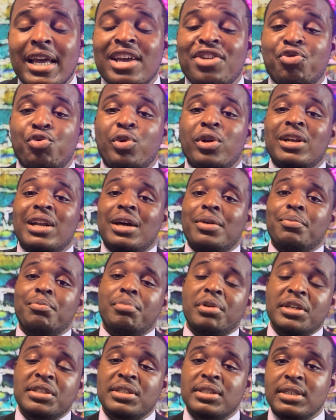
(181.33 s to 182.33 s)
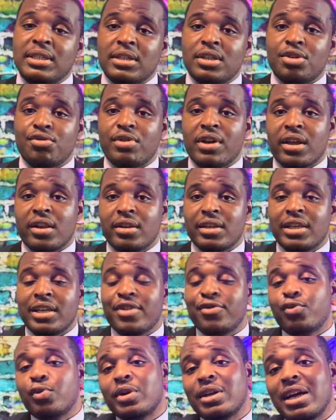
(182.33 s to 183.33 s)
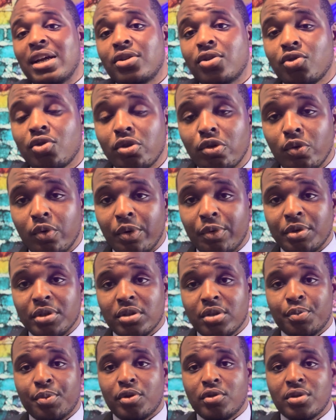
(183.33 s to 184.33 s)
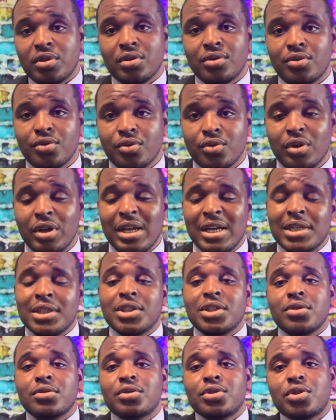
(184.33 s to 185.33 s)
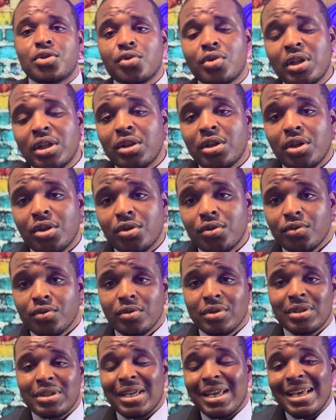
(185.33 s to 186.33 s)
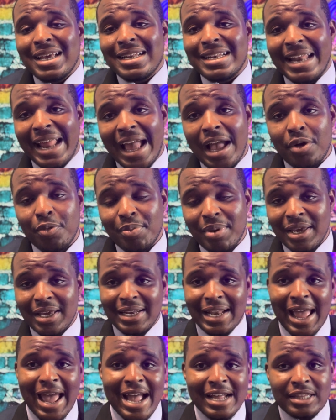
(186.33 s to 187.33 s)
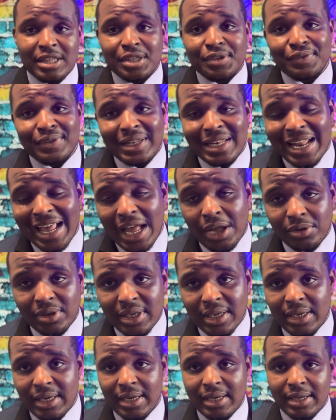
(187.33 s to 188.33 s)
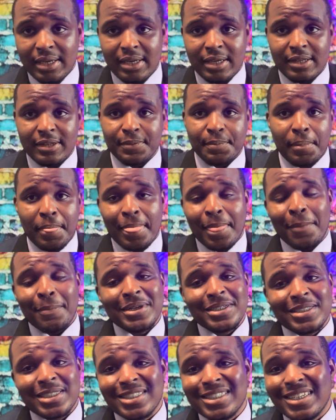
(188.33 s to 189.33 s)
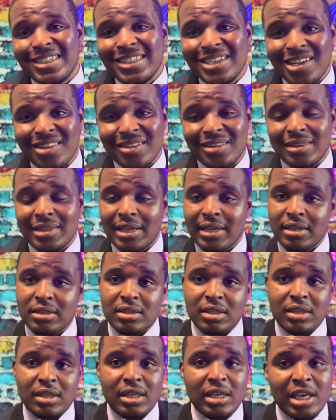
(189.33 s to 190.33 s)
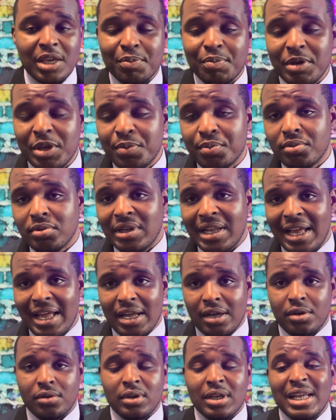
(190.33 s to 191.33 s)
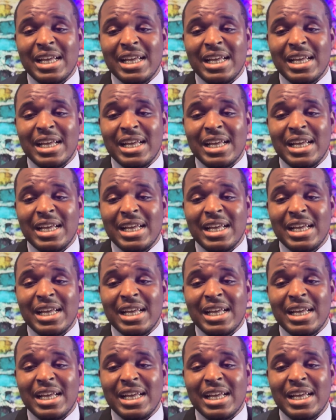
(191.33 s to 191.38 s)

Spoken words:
if we're not budgeting correctly, if we're not doing what we're supposed to do. So student loans now being active and now kicking in is just another thing to keep people down.